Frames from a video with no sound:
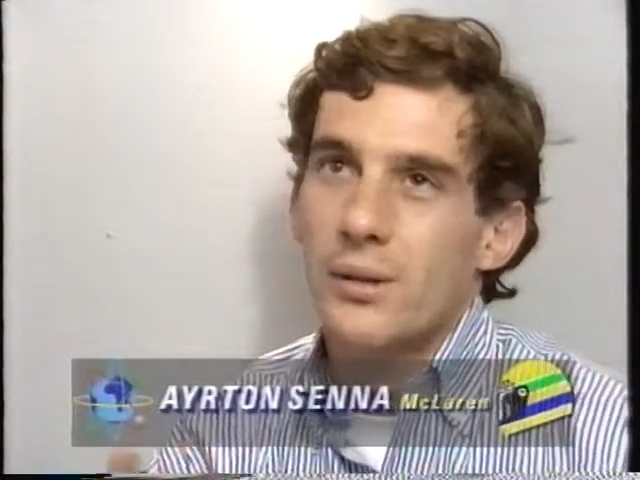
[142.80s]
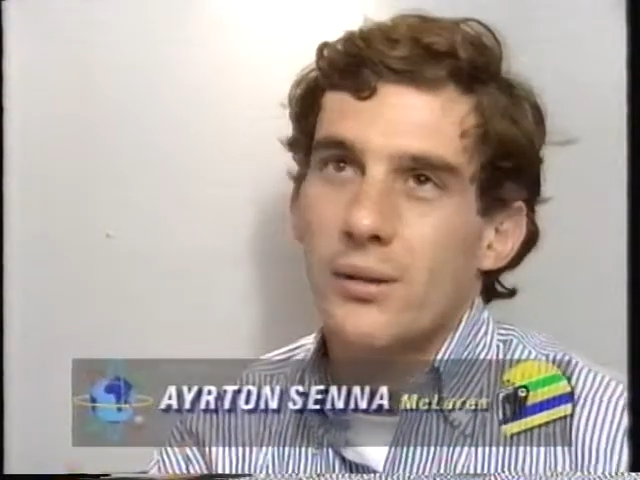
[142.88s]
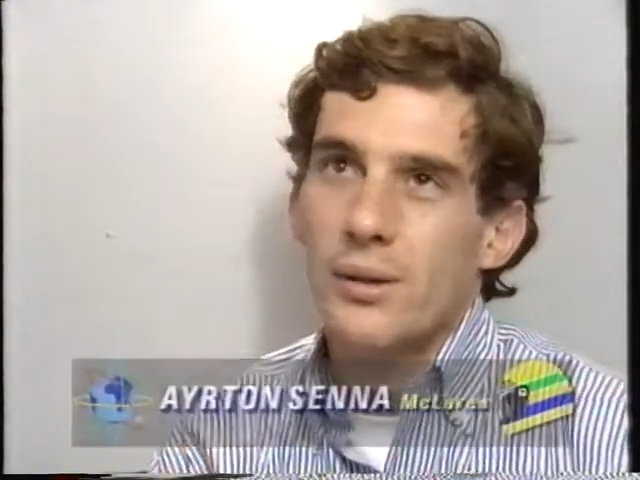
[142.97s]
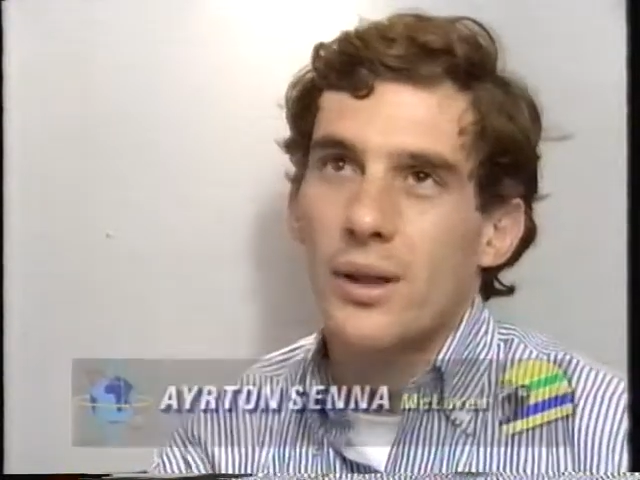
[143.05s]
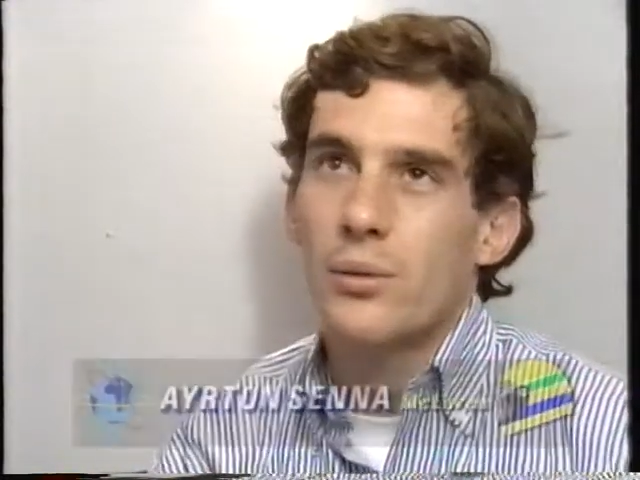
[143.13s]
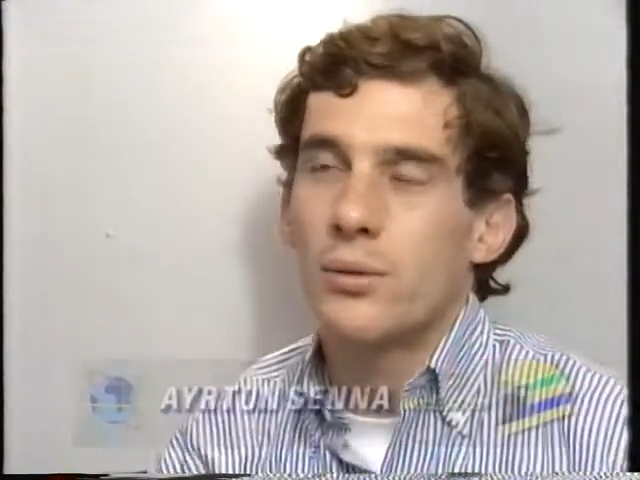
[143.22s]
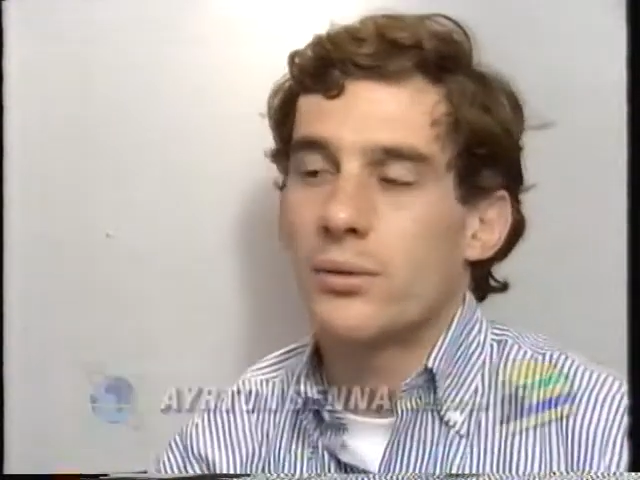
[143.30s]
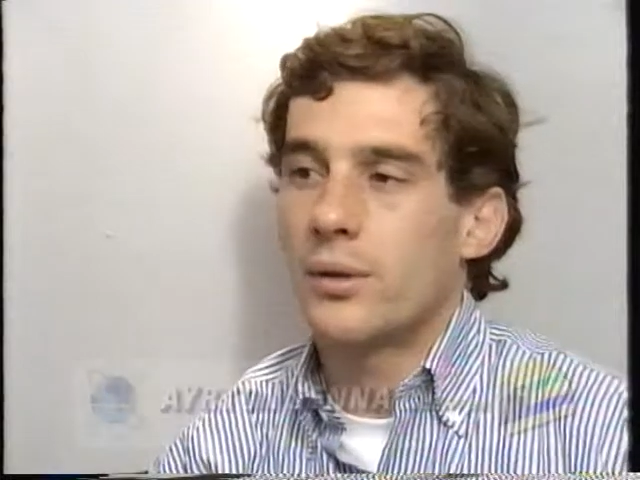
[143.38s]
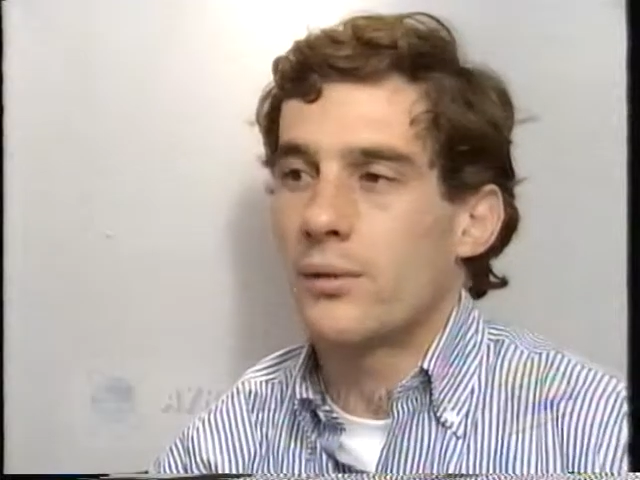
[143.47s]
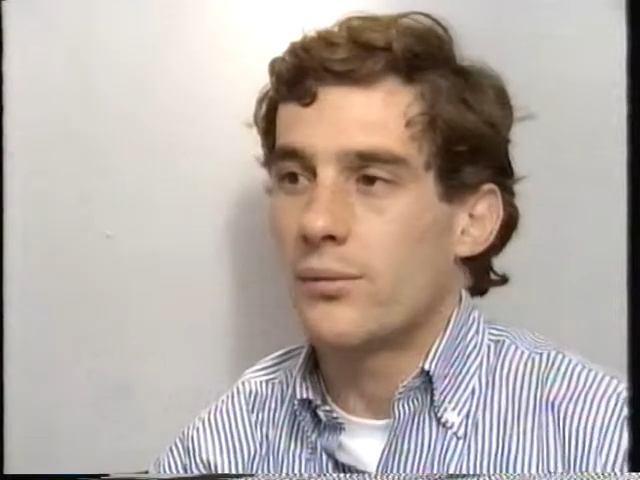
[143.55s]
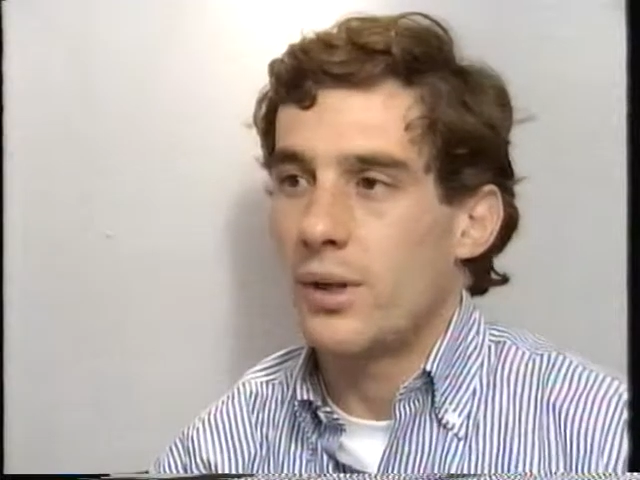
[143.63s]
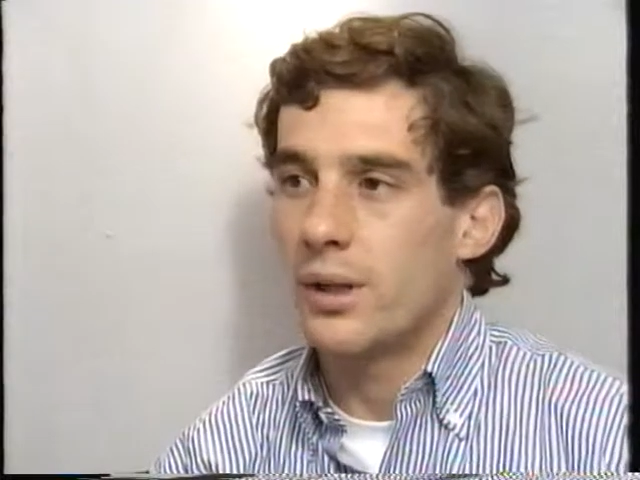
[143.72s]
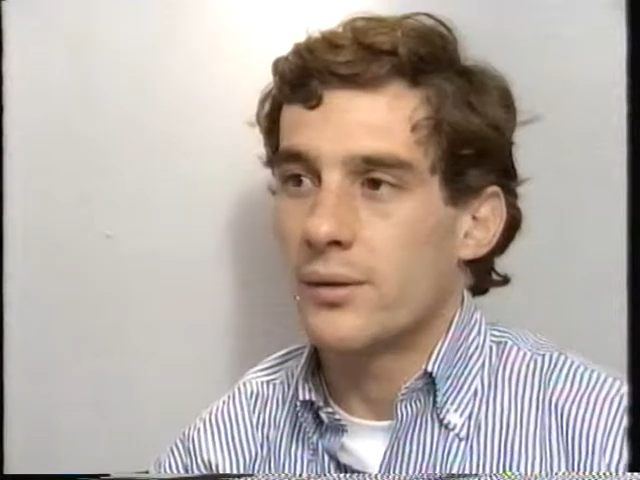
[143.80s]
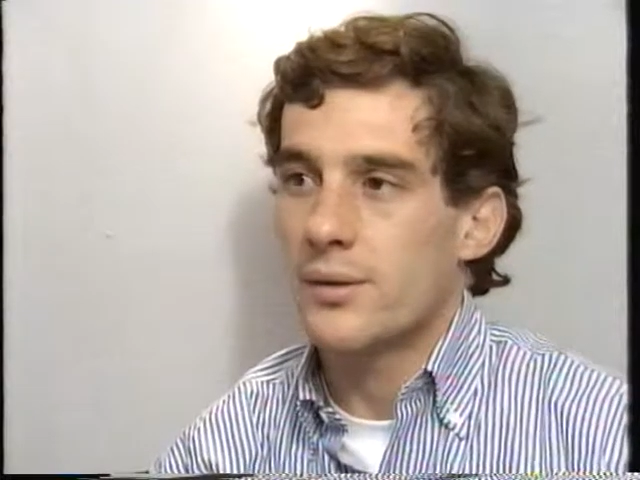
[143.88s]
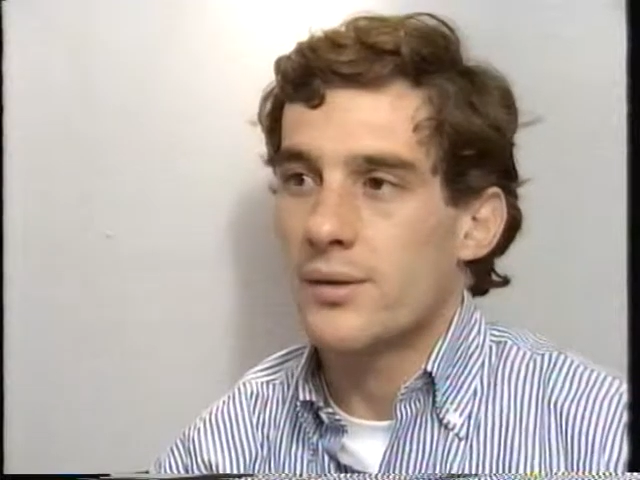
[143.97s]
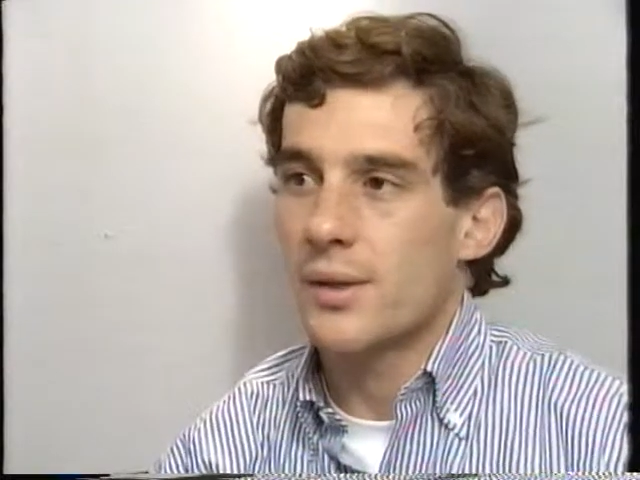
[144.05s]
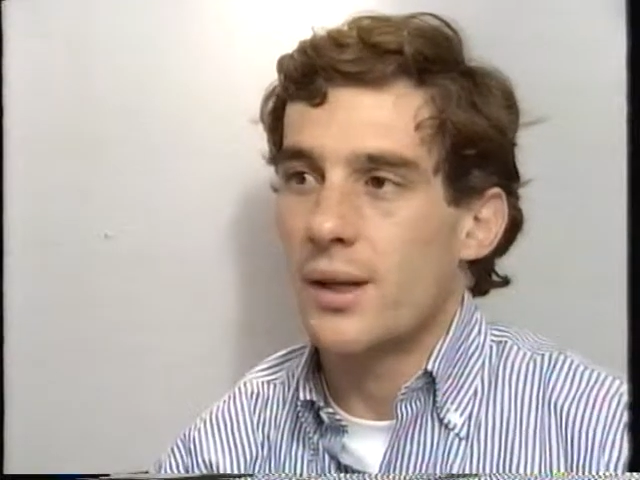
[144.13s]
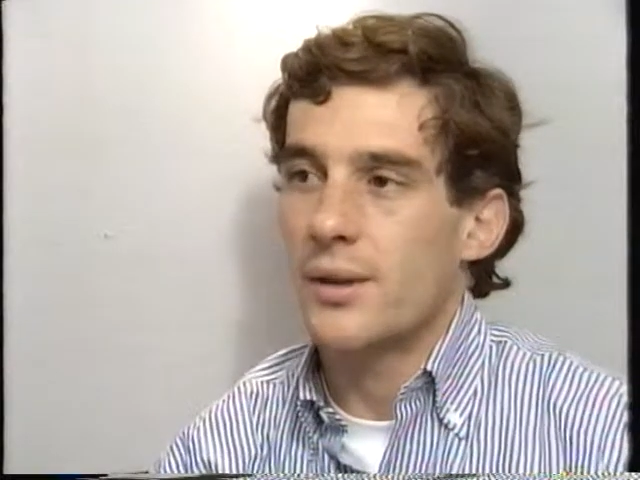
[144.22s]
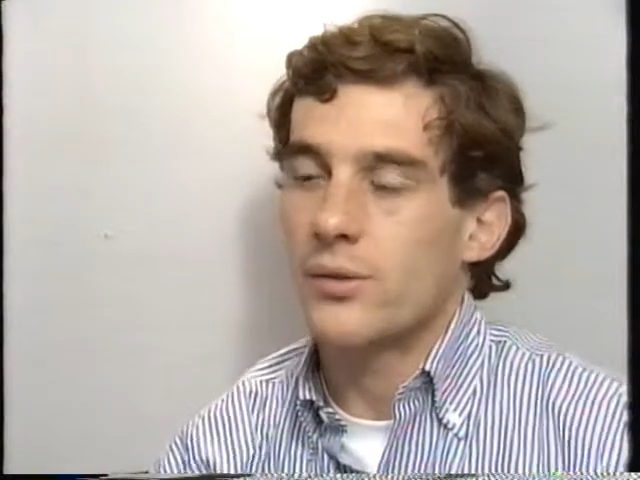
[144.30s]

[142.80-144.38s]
They couldn't really understand,